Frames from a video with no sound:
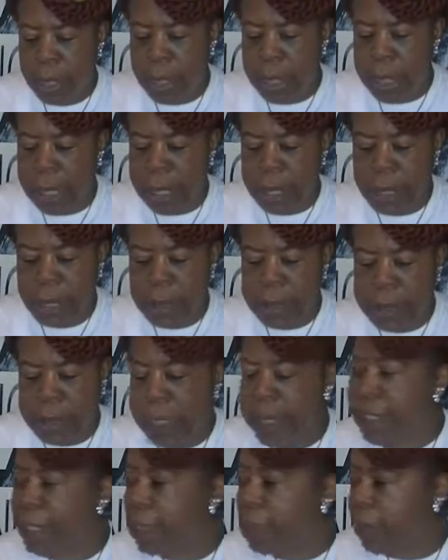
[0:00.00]

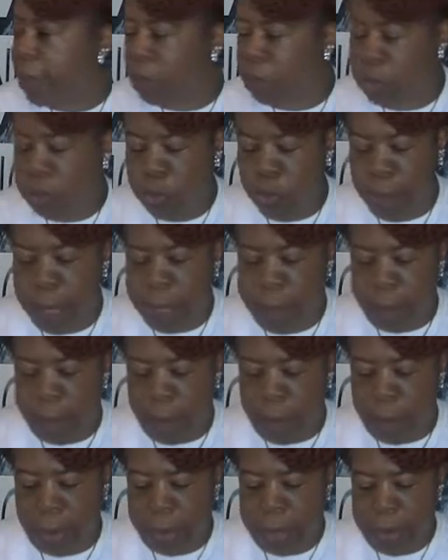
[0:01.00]
incontestable
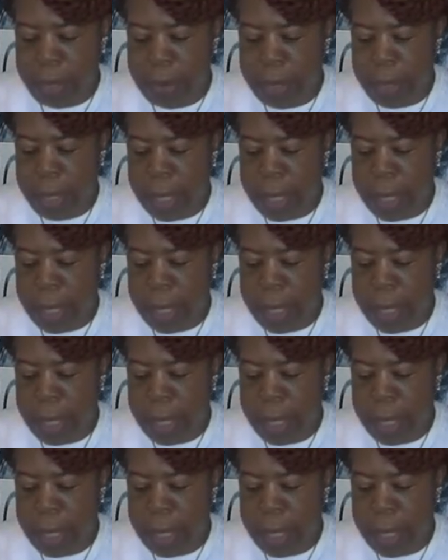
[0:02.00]
trademarks